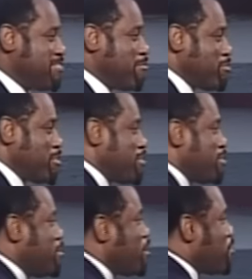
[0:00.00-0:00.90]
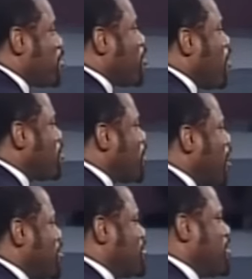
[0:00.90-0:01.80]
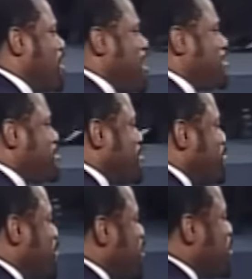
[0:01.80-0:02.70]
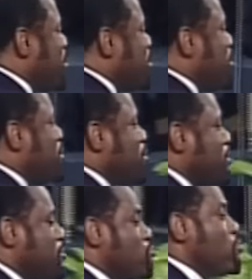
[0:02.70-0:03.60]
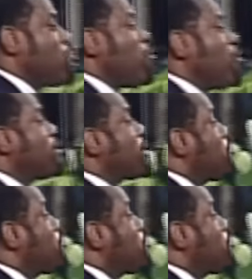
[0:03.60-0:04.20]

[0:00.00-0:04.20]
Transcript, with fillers: Moses, the Lord God says, you do not want a,